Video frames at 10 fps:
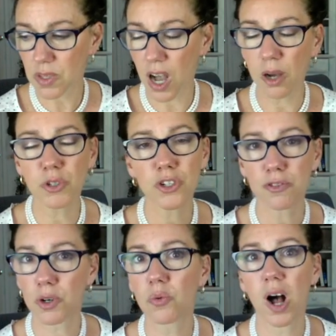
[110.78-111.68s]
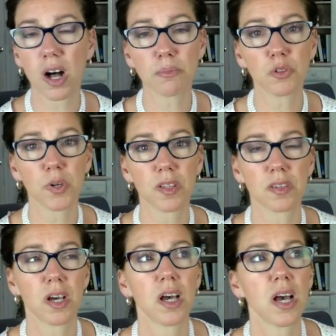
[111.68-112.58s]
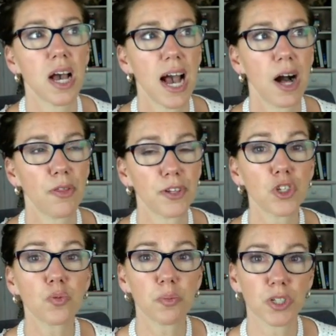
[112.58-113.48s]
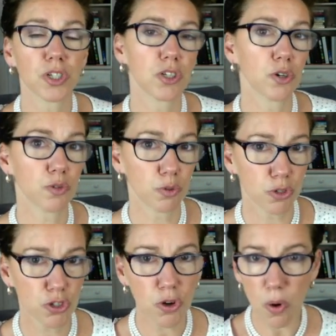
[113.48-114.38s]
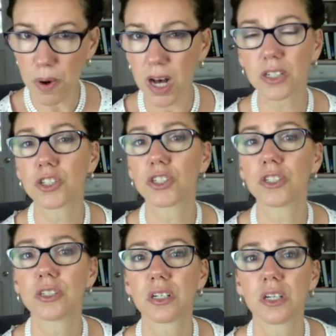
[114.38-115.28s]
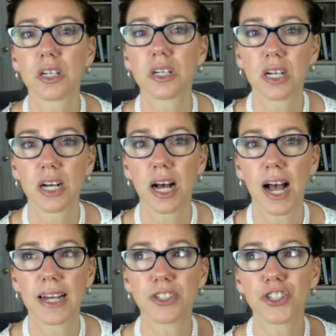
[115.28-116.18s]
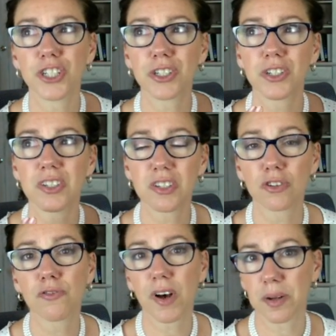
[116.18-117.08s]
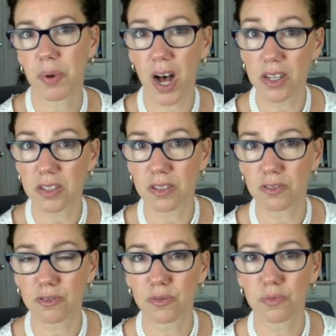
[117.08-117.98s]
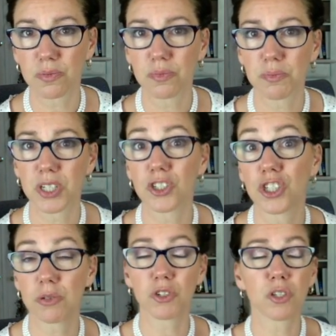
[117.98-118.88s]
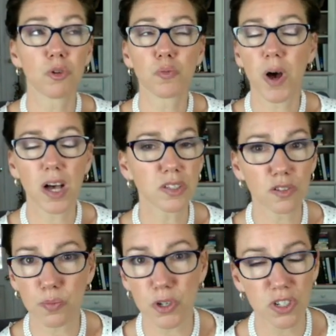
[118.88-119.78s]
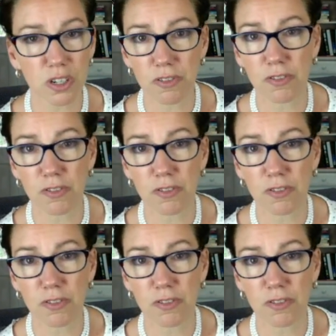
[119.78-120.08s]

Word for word: I was overwhelmed with how this woman could go through so much and she could still find positive because she was the most positive person I've